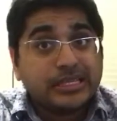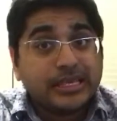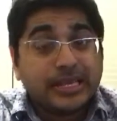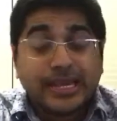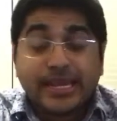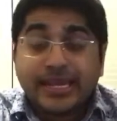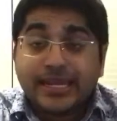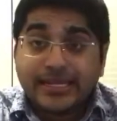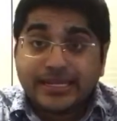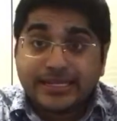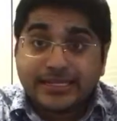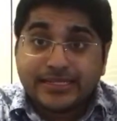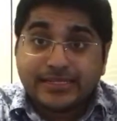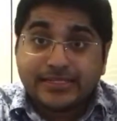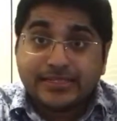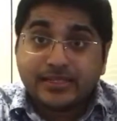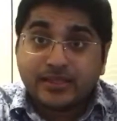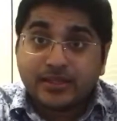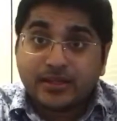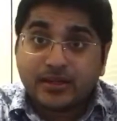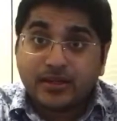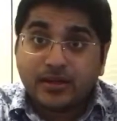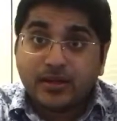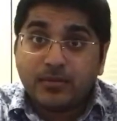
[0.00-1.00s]
it is
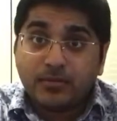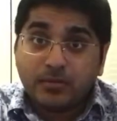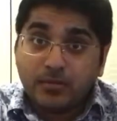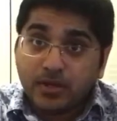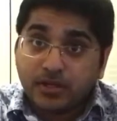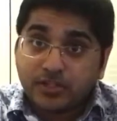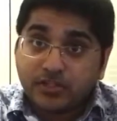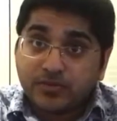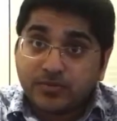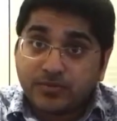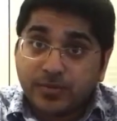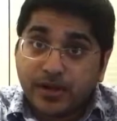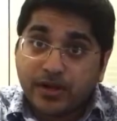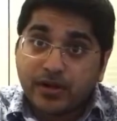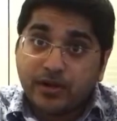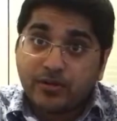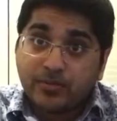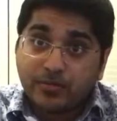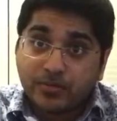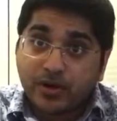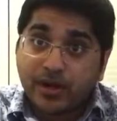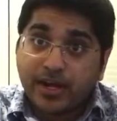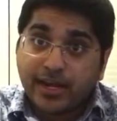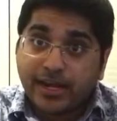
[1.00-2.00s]
a much better
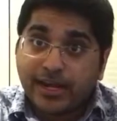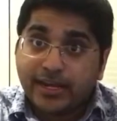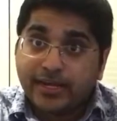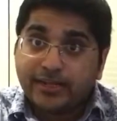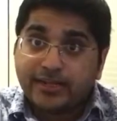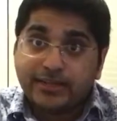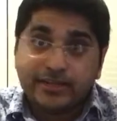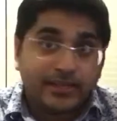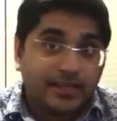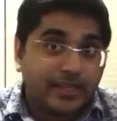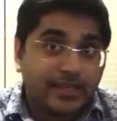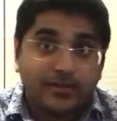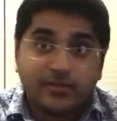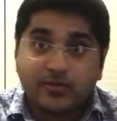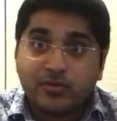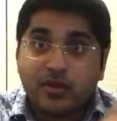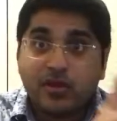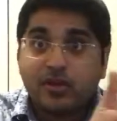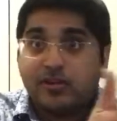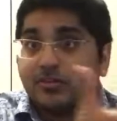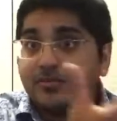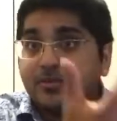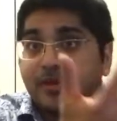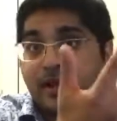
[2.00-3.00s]
brand than Raw
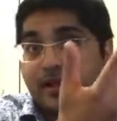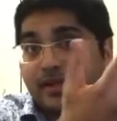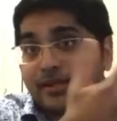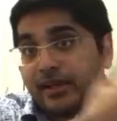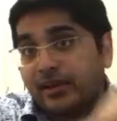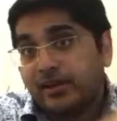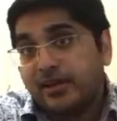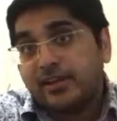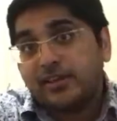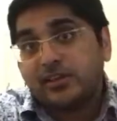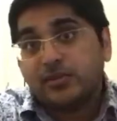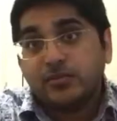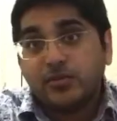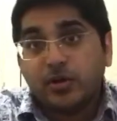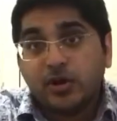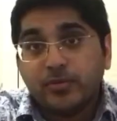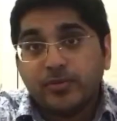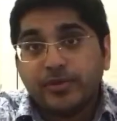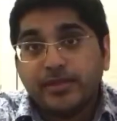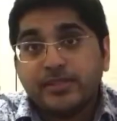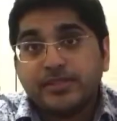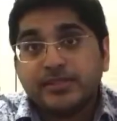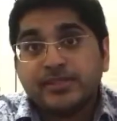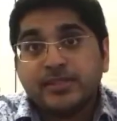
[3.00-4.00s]
and SmackDown at the
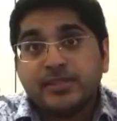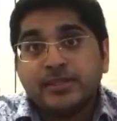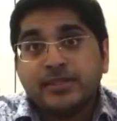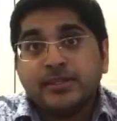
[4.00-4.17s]
moment.